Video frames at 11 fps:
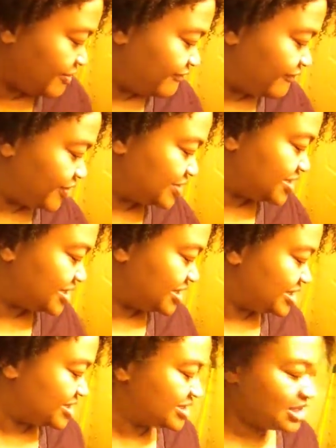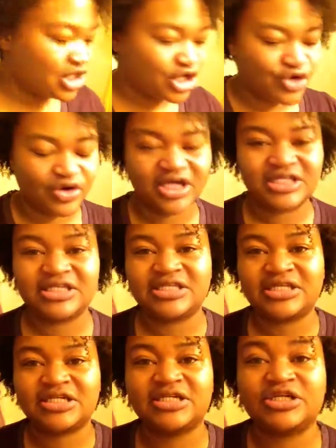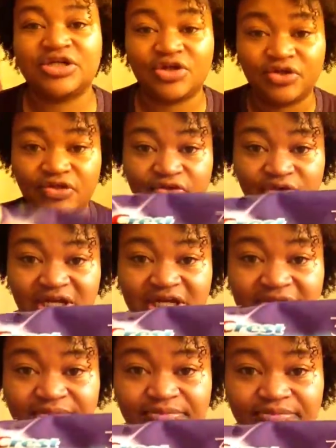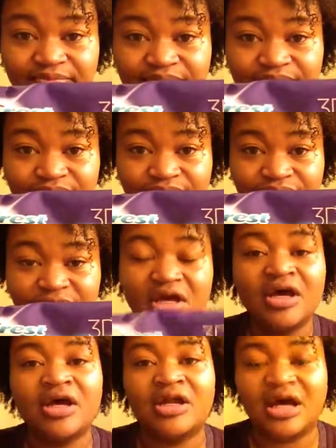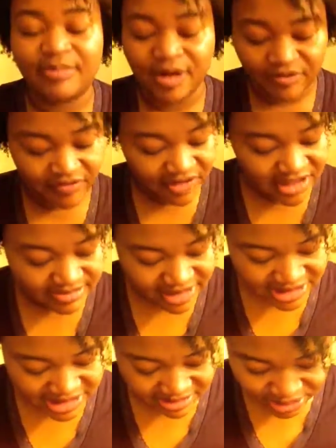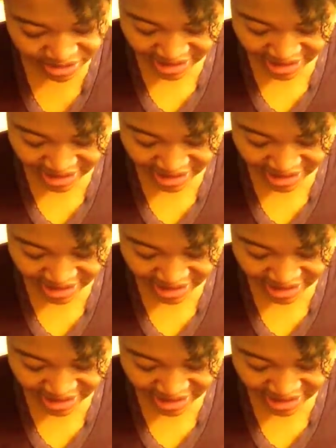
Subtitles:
versus Crest 3D. Now both of these make similar